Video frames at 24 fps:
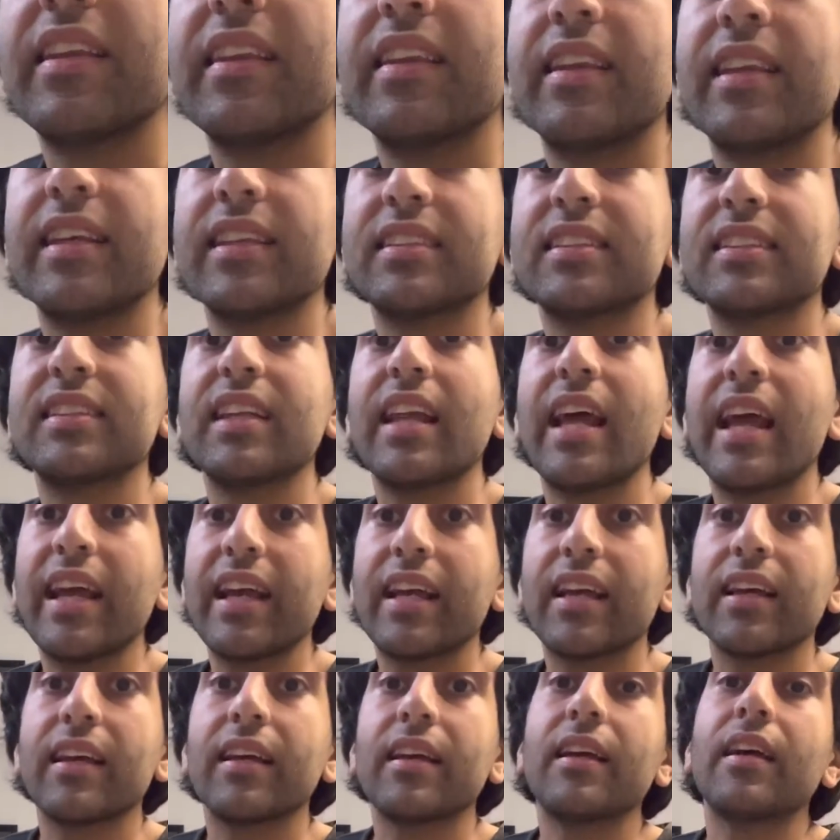this
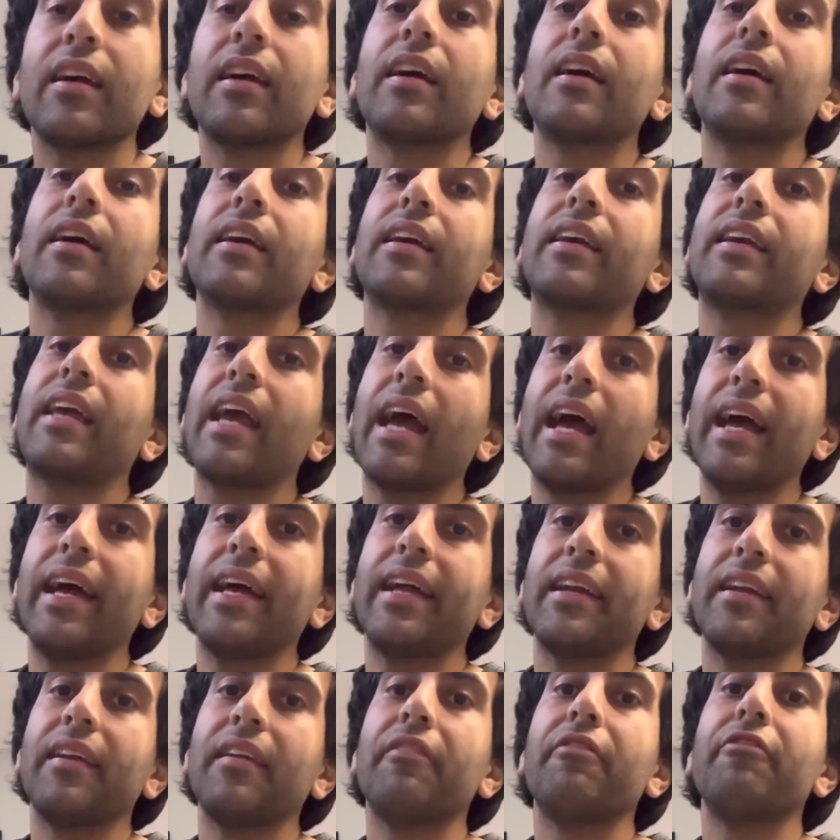snake,
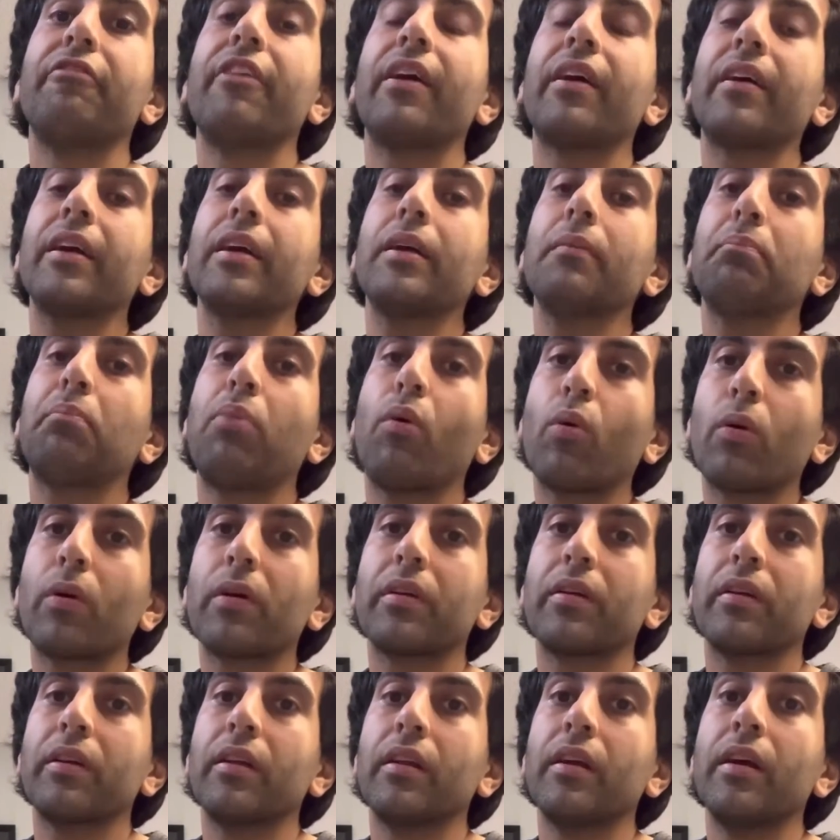again, very
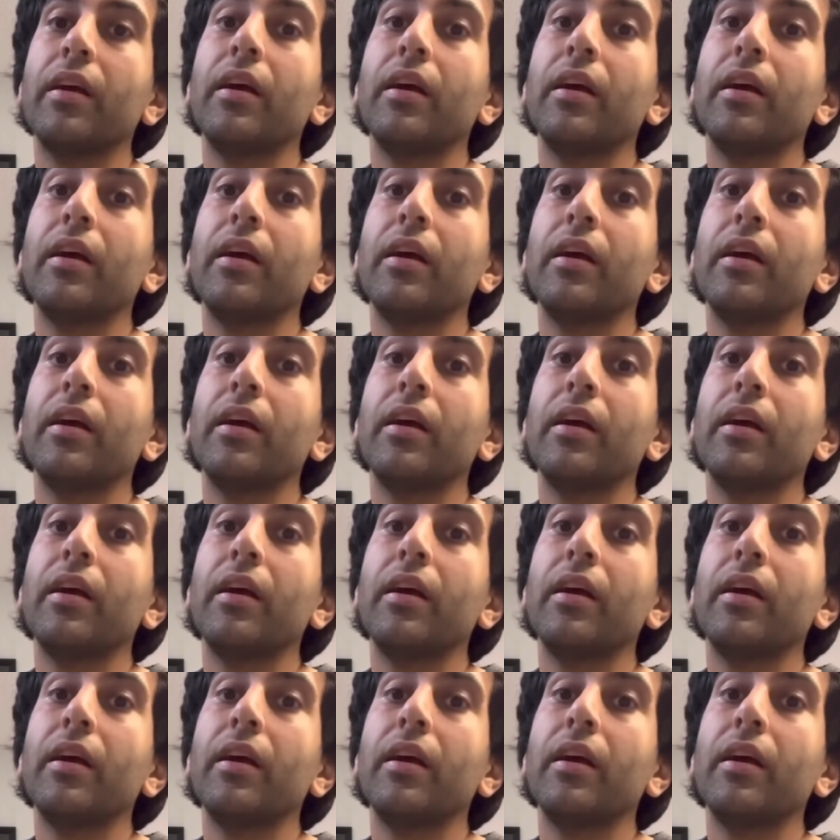important,